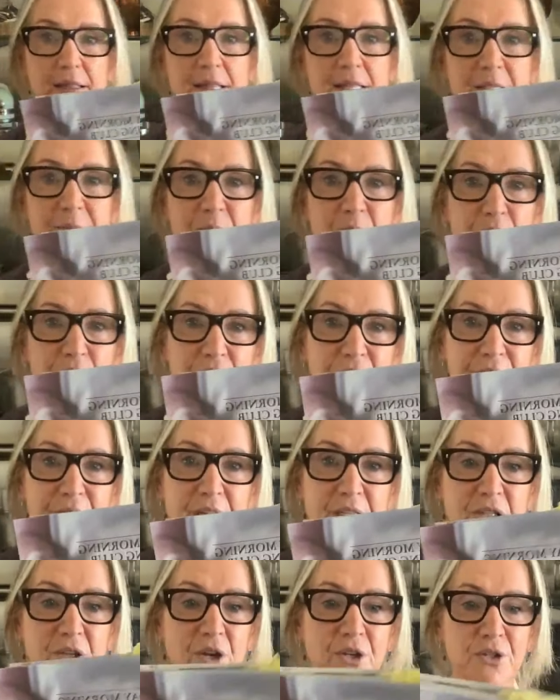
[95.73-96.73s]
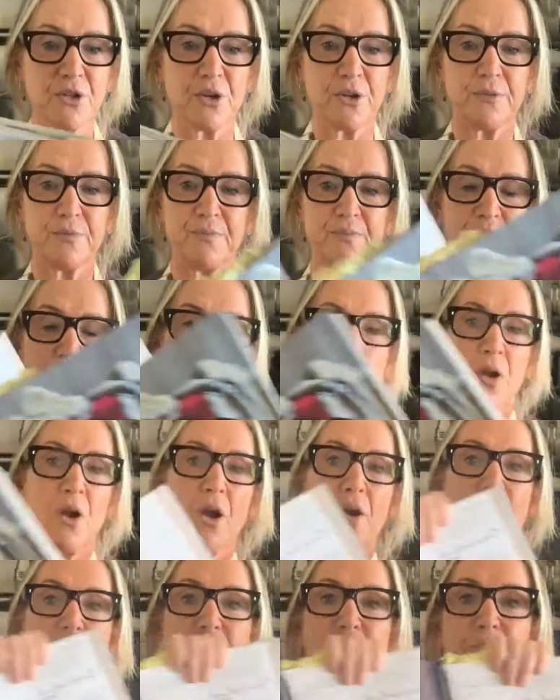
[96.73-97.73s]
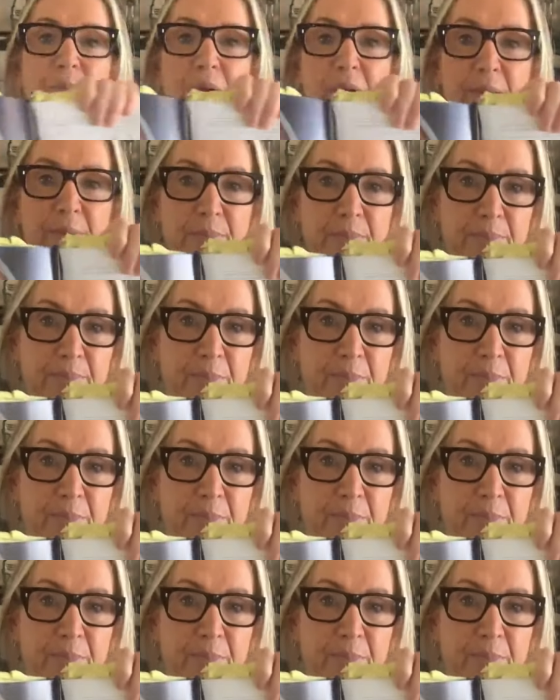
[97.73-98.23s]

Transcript: this book, The Feast Goes On, orange bread